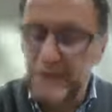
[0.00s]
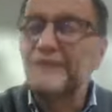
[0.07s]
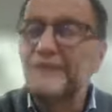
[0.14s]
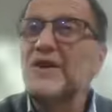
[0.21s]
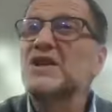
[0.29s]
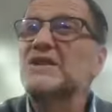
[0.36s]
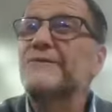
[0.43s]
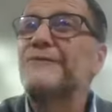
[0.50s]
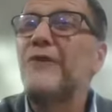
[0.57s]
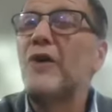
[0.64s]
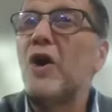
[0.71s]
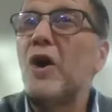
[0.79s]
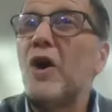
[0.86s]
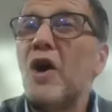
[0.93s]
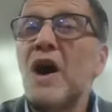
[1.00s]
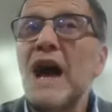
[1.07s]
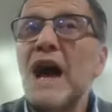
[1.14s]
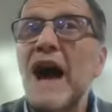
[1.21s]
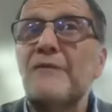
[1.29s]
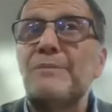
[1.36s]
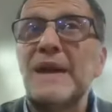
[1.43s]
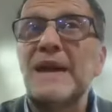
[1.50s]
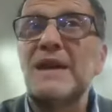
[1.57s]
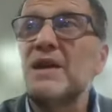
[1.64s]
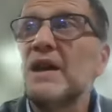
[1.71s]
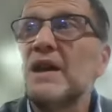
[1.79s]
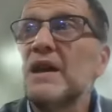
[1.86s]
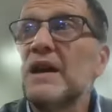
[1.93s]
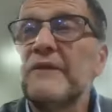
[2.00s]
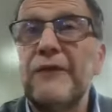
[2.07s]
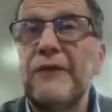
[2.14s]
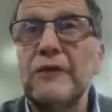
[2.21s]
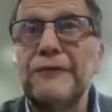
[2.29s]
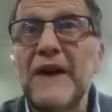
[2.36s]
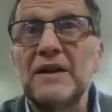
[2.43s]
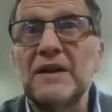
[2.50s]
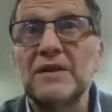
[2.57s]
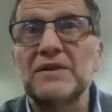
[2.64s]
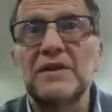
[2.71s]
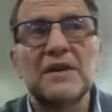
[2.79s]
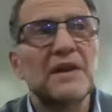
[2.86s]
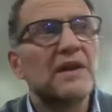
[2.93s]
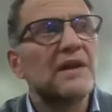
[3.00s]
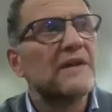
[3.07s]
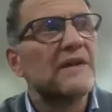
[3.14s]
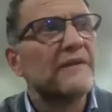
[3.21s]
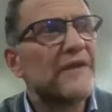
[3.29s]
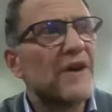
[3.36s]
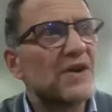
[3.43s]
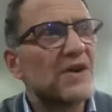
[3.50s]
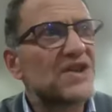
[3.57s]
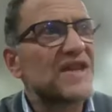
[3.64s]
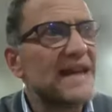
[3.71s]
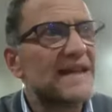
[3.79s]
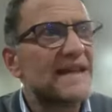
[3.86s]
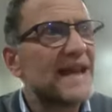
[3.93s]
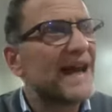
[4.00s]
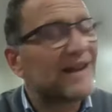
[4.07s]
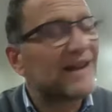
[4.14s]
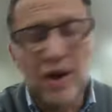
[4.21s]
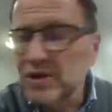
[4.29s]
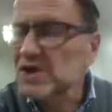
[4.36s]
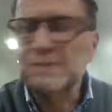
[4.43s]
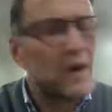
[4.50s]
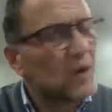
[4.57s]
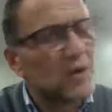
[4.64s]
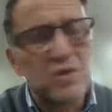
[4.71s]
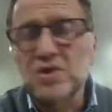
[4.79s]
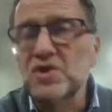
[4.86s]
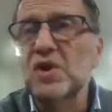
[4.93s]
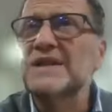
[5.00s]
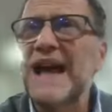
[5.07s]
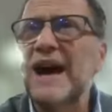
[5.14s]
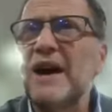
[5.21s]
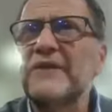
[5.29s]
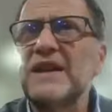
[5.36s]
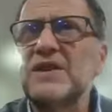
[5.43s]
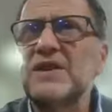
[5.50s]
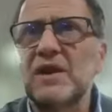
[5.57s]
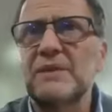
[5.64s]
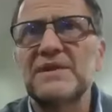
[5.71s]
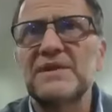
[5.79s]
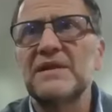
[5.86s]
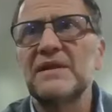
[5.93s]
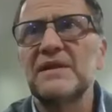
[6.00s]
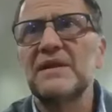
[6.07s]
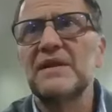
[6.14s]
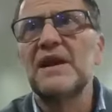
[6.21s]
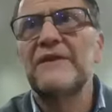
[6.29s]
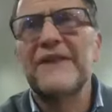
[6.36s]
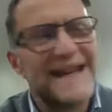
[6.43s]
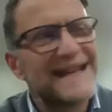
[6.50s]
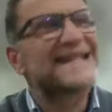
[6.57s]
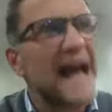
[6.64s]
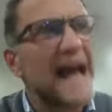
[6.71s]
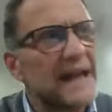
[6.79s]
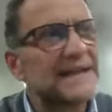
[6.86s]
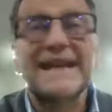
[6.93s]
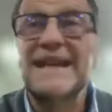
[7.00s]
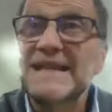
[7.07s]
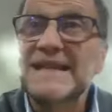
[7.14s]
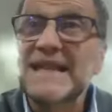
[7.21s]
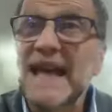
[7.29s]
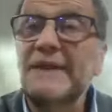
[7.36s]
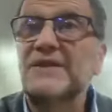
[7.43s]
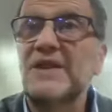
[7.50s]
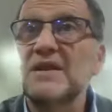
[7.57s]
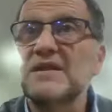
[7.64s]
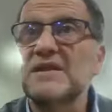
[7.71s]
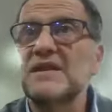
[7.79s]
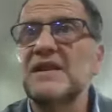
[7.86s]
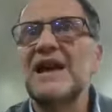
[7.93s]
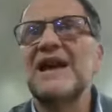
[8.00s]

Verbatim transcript: The first four have been fulfilled. Kodesh Baruch Hu took us out of Egypt. The Hitzalti, he saved us.